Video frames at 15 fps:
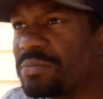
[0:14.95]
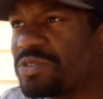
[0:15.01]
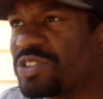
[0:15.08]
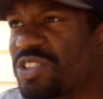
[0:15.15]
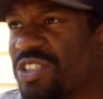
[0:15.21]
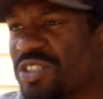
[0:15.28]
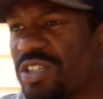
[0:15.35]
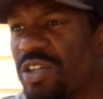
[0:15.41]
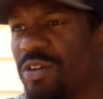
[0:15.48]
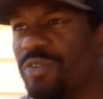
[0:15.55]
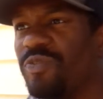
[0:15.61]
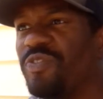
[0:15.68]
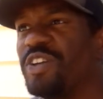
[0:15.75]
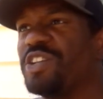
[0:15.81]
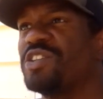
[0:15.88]
Six Gill
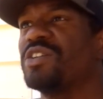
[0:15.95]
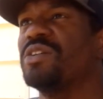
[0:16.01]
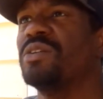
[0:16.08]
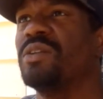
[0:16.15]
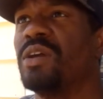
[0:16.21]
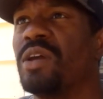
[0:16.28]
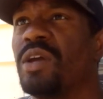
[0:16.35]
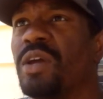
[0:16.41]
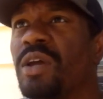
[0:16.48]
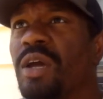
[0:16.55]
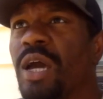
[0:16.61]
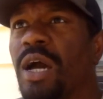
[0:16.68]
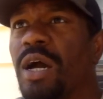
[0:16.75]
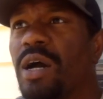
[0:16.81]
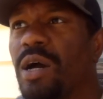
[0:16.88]
Fishing,
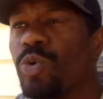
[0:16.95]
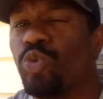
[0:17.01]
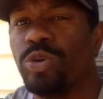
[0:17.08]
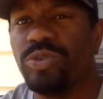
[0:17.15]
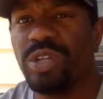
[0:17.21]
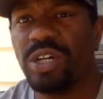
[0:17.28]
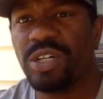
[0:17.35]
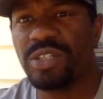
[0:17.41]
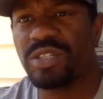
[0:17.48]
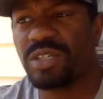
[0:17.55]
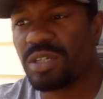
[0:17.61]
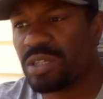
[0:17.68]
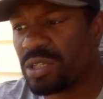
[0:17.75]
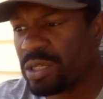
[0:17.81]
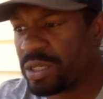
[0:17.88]
Wu
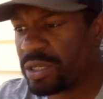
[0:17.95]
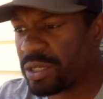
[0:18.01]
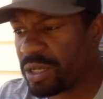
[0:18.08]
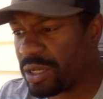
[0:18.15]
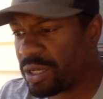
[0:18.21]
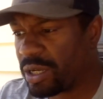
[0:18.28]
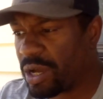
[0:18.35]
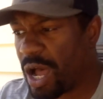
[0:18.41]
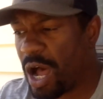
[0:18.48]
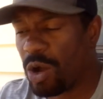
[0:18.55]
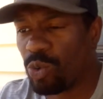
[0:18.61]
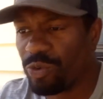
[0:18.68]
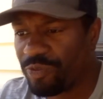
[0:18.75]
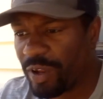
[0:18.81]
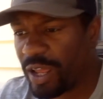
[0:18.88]
Tungsten,
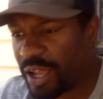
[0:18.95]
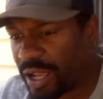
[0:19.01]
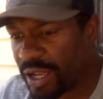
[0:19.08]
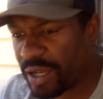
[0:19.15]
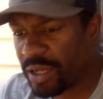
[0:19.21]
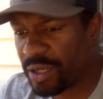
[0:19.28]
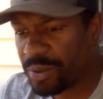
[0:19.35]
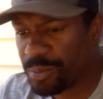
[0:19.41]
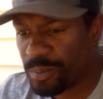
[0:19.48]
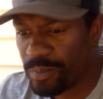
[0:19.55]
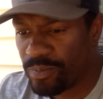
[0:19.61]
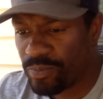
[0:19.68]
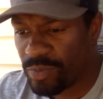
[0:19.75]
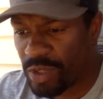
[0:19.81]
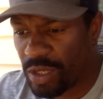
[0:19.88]
Aquaflag.
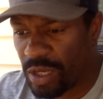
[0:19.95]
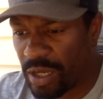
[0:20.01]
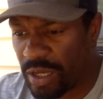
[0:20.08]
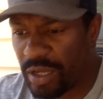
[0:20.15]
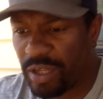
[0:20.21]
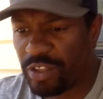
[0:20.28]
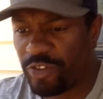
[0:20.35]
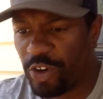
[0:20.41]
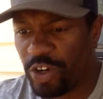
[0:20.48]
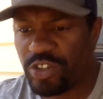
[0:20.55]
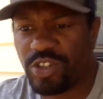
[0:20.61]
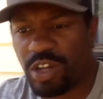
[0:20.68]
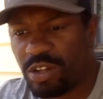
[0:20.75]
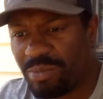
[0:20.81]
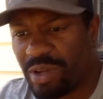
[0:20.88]
As far
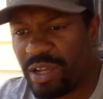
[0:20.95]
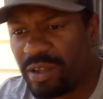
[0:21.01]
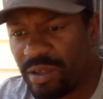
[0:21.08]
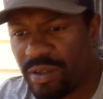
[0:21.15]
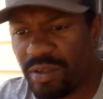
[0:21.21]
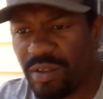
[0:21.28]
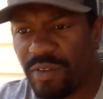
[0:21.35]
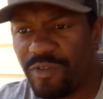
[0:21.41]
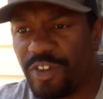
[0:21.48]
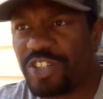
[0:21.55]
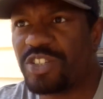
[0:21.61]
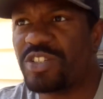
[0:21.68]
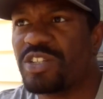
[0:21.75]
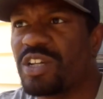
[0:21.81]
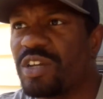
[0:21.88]
as all of my
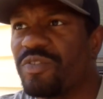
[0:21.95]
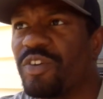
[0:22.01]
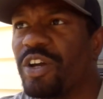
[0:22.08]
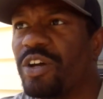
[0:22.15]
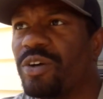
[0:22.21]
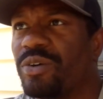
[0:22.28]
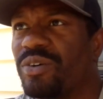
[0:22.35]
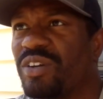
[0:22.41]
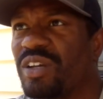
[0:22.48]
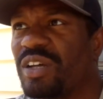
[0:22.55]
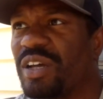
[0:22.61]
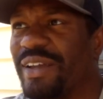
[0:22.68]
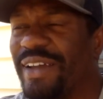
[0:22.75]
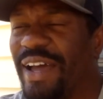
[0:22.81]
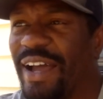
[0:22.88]
fishing stuff go,
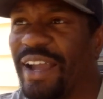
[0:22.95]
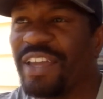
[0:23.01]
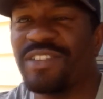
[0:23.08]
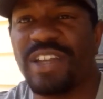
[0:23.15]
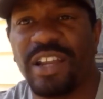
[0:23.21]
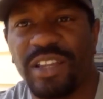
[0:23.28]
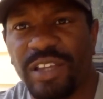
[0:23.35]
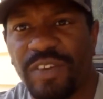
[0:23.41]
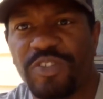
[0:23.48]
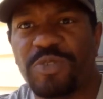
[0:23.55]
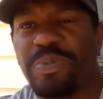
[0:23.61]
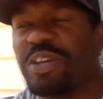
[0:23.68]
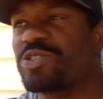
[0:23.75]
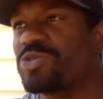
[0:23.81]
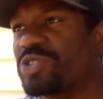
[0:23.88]
I guess I can give a
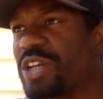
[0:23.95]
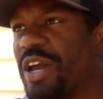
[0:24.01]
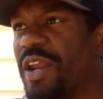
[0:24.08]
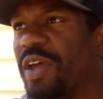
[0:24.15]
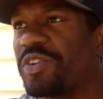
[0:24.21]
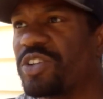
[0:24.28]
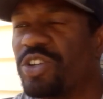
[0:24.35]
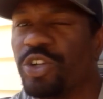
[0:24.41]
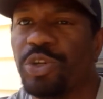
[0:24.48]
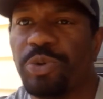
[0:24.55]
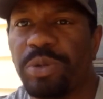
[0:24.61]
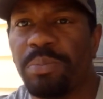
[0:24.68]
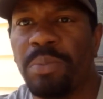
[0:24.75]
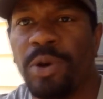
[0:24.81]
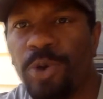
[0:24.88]
special shout out to Do
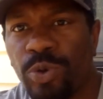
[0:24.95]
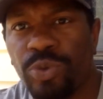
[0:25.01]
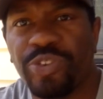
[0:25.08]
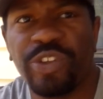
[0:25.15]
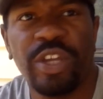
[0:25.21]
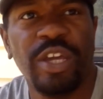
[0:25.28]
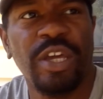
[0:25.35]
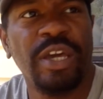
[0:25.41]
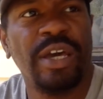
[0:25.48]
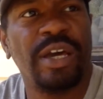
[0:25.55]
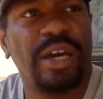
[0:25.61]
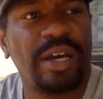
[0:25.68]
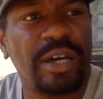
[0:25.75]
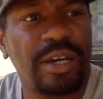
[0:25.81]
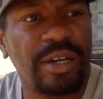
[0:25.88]
It Molds.
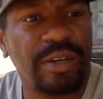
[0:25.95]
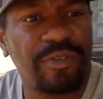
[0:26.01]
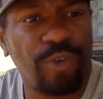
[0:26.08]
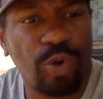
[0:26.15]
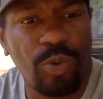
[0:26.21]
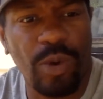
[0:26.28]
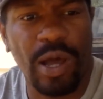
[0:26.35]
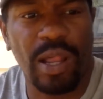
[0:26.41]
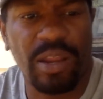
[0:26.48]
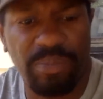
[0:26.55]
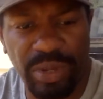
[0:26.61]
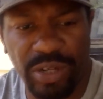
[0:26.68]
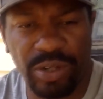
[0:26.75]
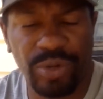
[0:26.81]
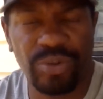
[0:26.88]
For a while, I've
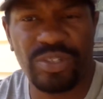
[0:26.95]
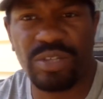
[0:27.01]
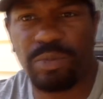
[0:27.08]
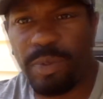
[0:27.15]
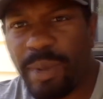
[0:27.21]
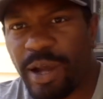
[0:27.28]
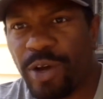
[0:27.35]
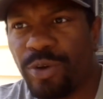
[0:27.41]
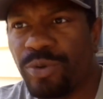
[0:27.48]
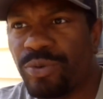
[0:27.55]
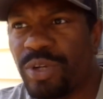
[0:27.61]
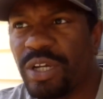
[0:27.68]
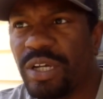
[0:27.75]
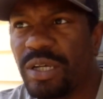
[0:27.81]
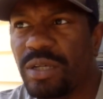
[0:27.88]
been doing some of my
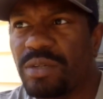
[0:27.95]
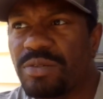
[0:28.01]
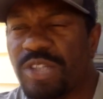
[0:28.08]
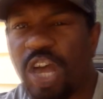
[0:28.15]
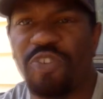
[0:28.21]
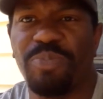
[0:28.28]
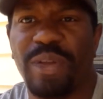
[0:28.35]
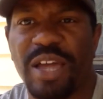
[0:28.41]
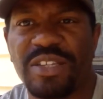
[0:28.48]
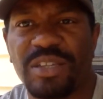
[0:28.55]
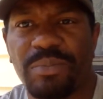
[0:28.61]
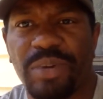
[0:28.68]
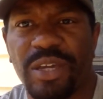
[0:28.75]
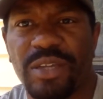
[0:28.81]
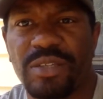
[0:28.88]
own soft
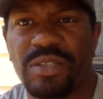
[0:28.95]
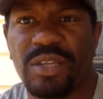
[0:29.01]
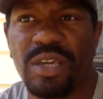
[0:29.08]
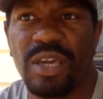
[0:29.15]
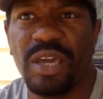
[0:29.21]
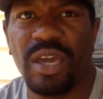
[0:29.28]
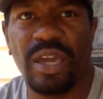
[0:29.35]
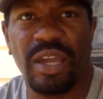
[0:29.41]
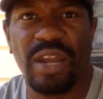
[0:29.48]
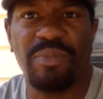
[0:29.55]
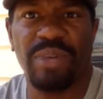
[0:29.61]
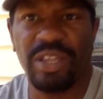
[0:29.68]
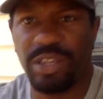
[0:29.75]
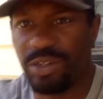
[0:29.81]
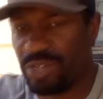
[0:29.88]
plastic baits, and I've
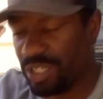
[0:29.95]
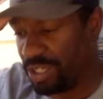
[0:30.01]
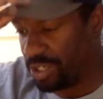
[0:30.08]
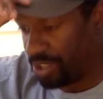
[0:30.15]
been using the